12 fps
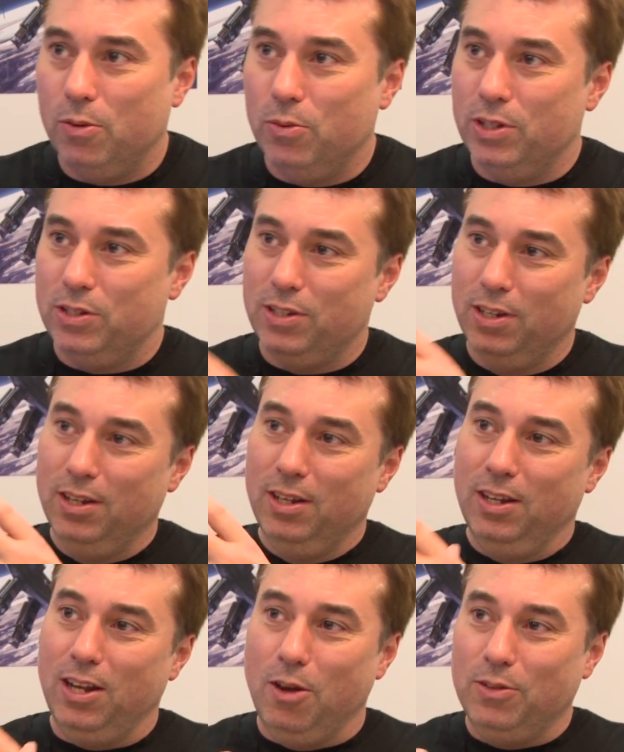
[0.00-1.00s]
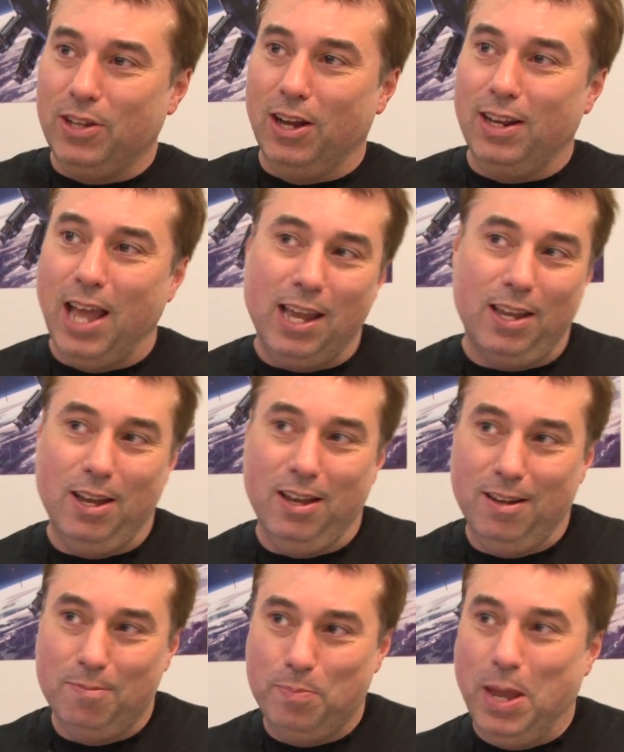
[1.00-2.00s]
that was done like
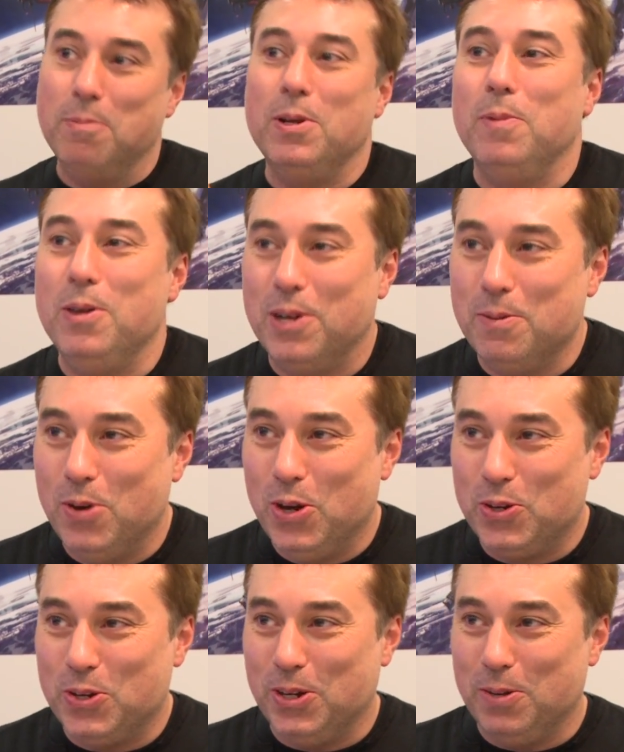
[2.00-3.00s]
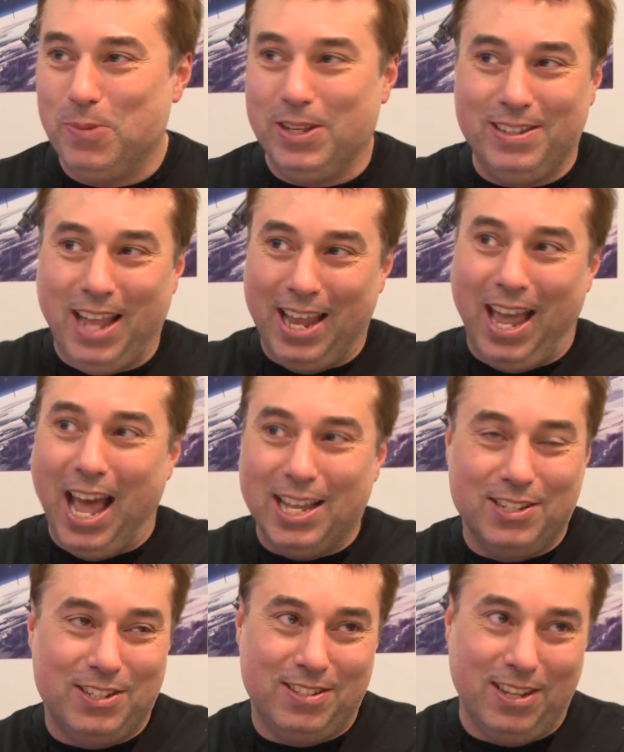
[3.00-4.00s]
a BMW commercial, but
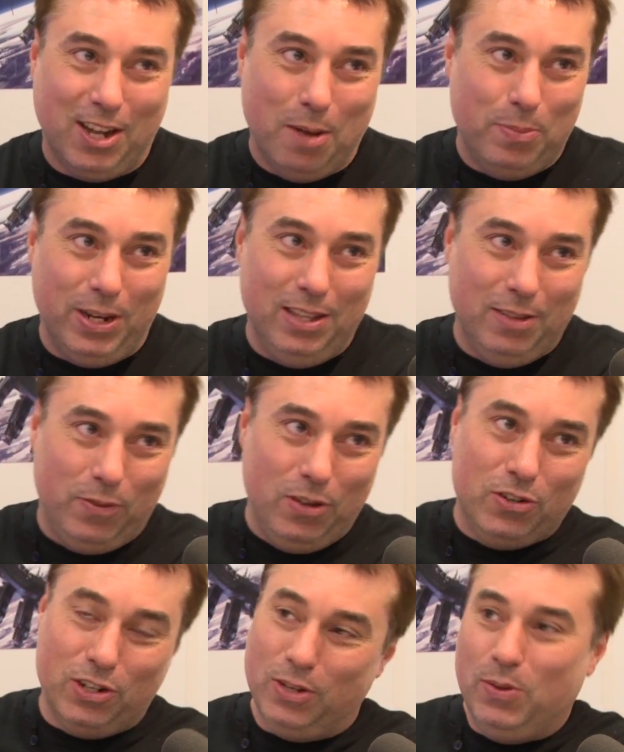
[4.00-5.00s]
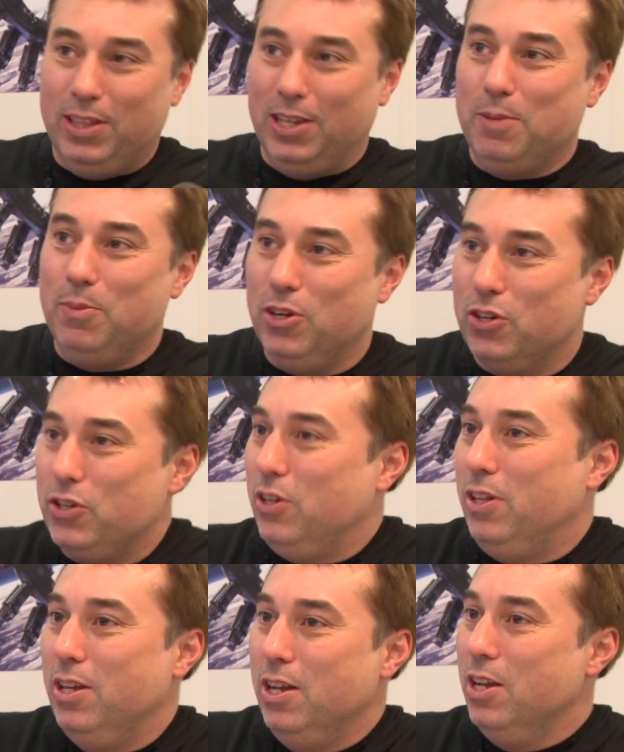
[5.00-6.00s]
as the company in the future doing the
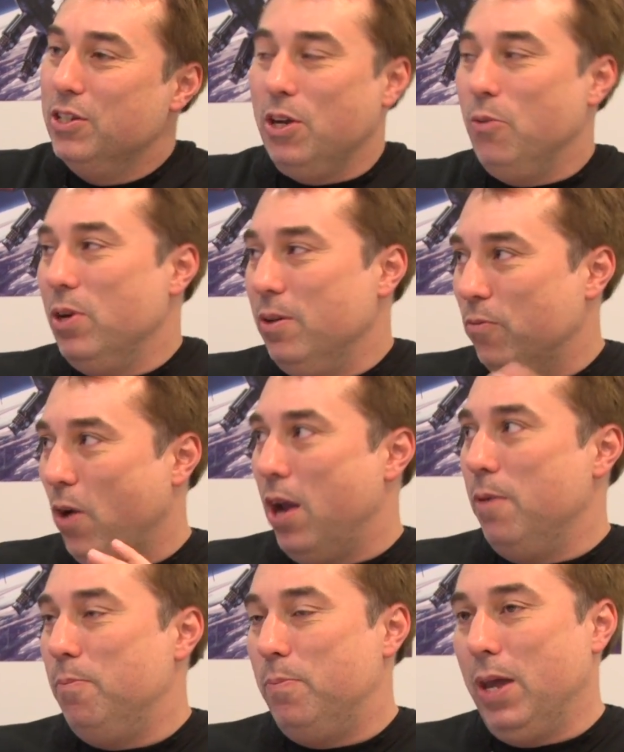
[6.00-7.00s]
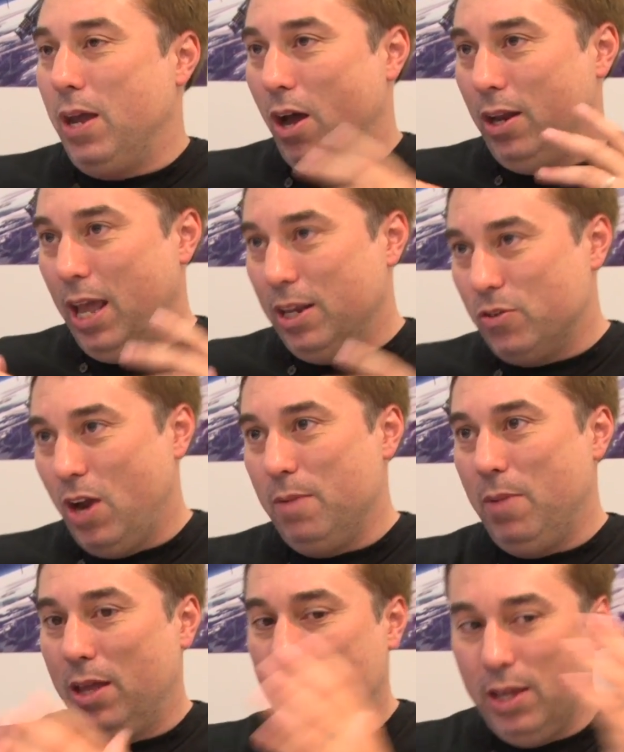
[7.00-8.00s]
commercial. So we're very big on trying to
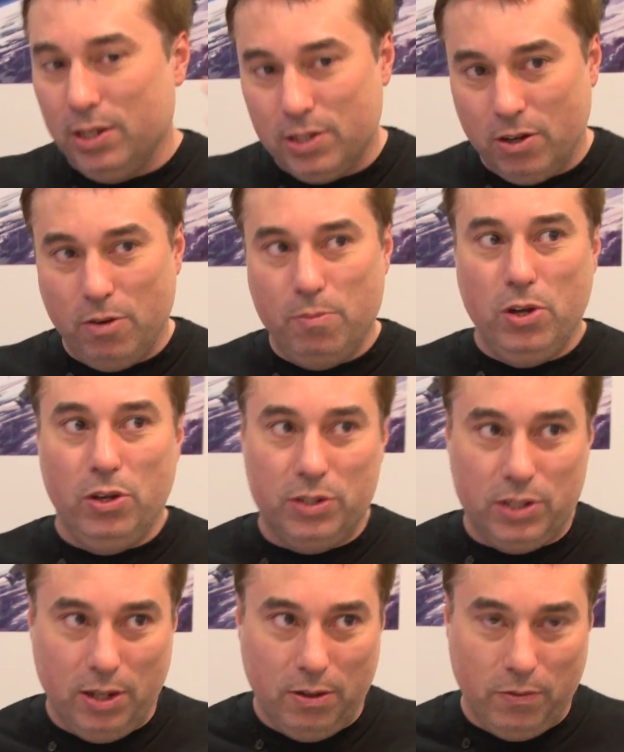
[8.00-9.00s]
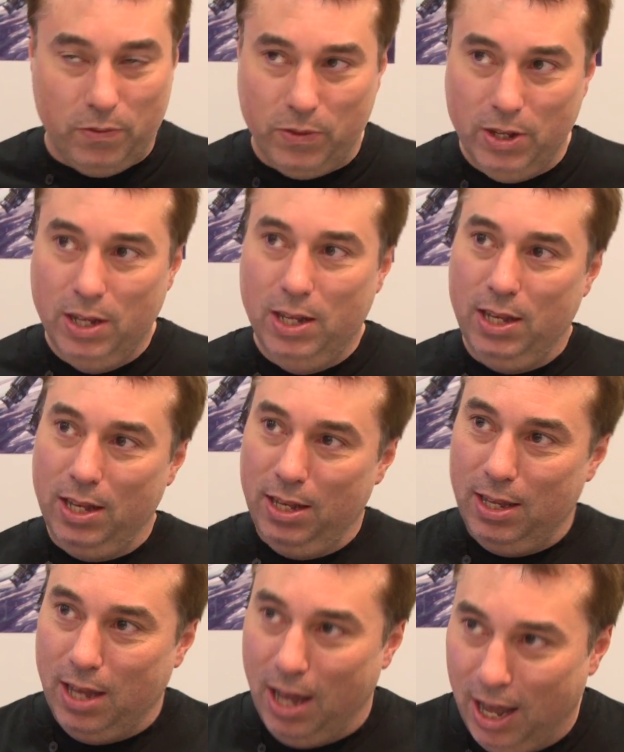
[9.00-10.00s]
make things that are immersive,
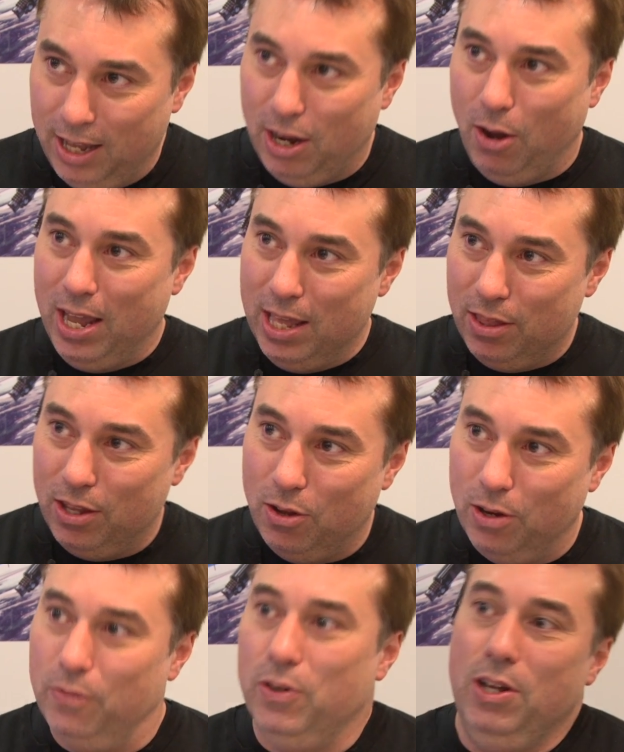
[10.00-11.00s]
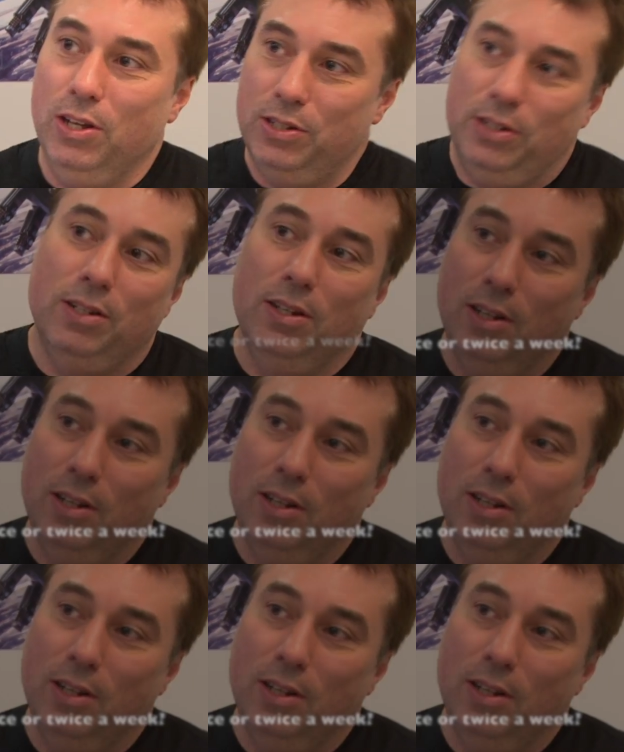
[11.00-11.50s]
in the universe.